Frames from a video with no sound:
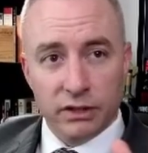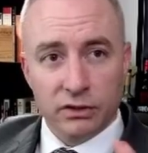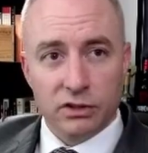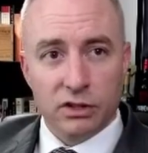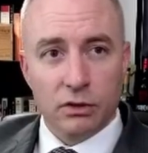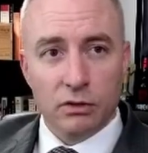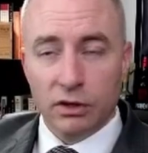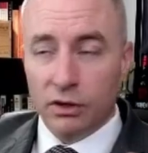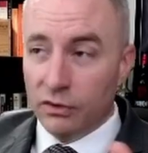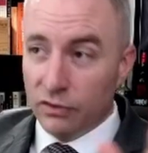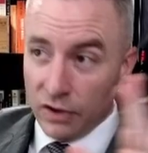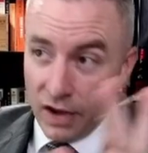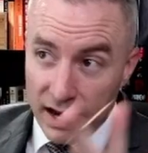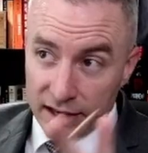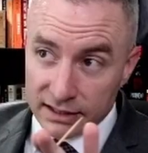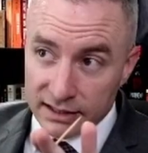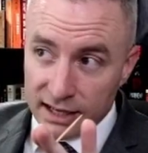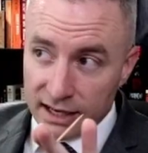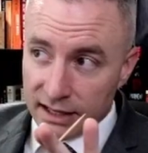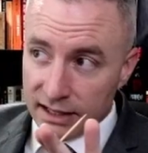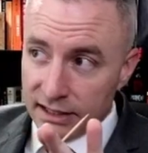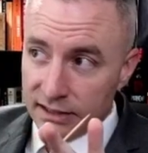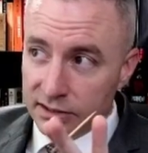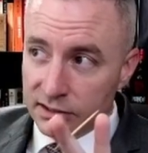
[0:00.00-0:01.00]
So if you X
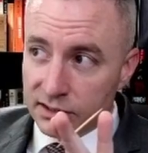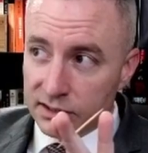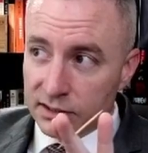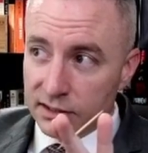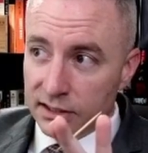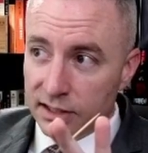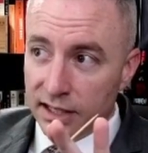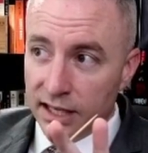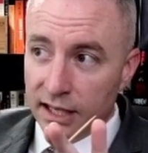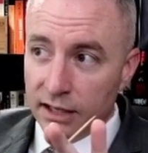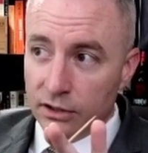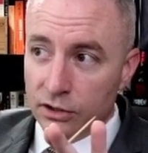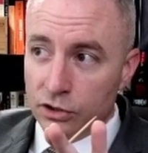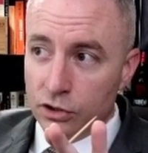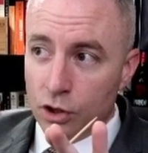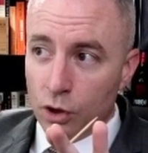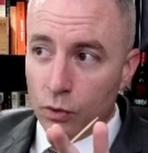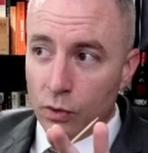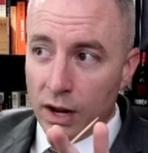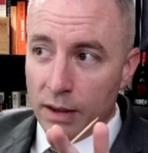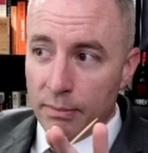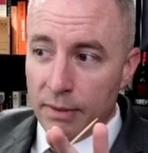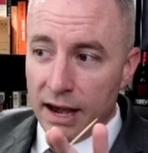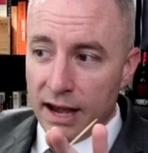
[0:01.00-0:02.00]
out of this, it'll just go
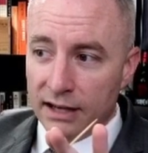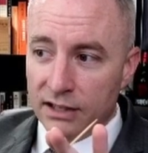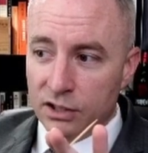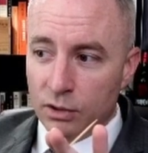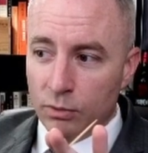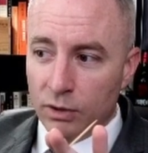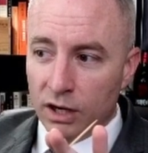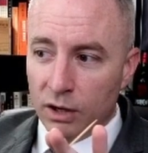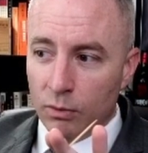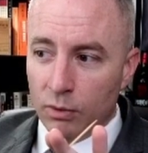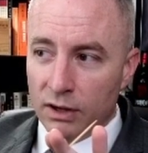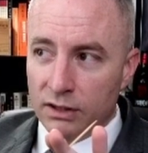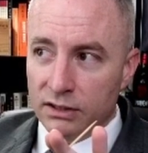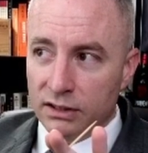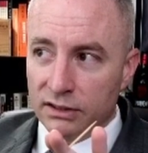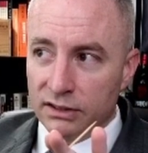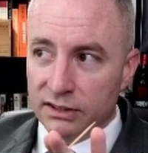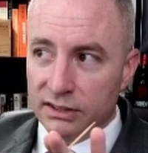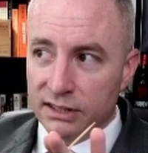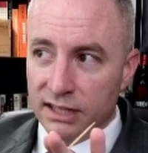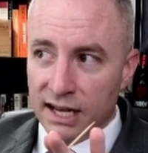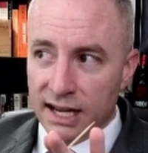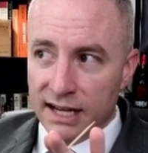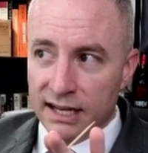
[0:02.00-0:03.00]
right back to where it was on the
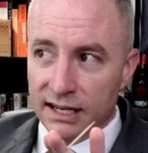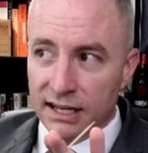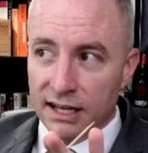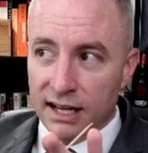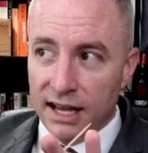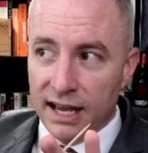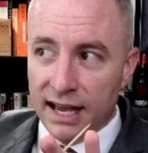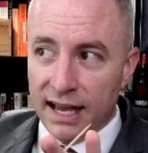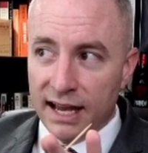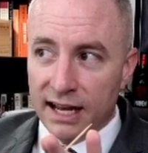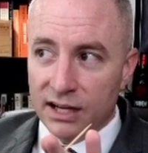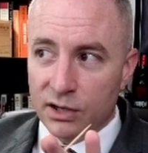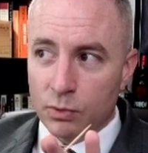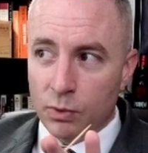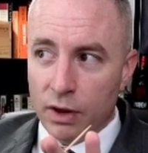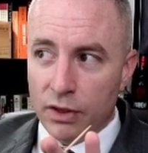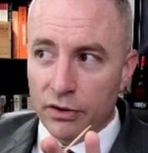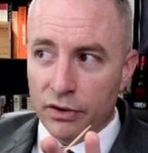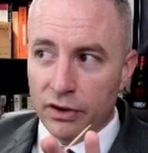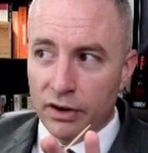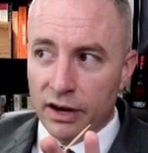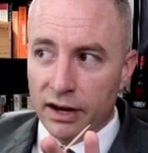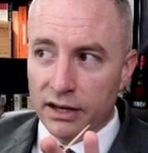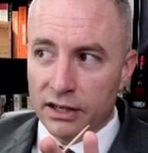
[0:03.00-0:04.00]
side and whether
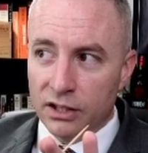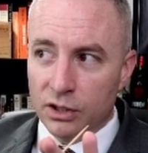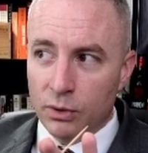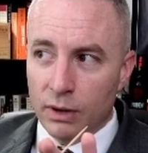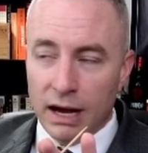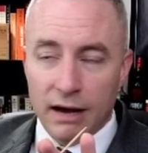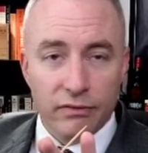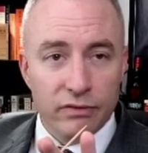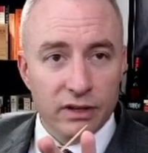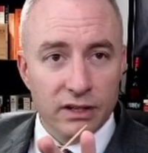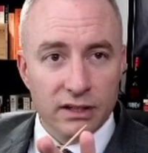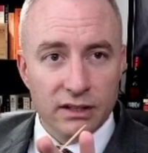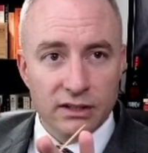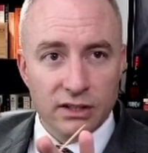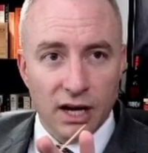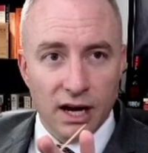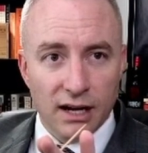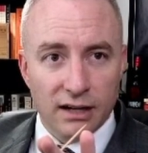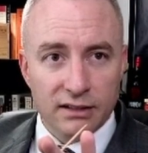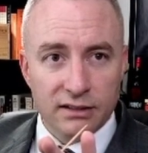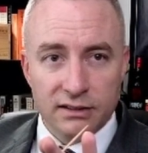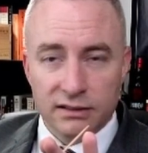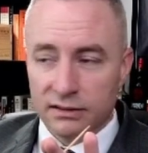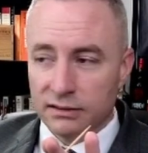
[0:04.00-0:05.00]
or not you have it
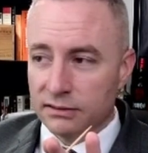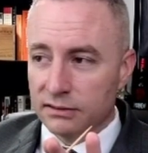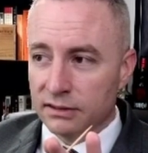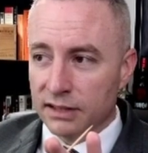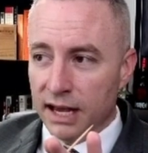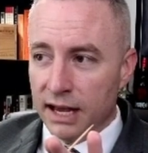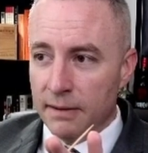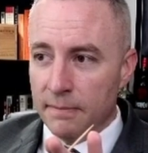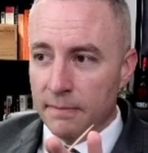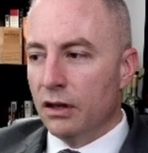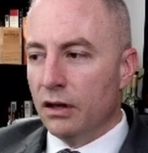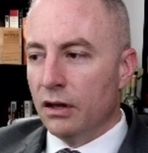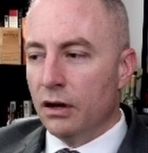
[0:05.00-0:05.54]
docked. Okay?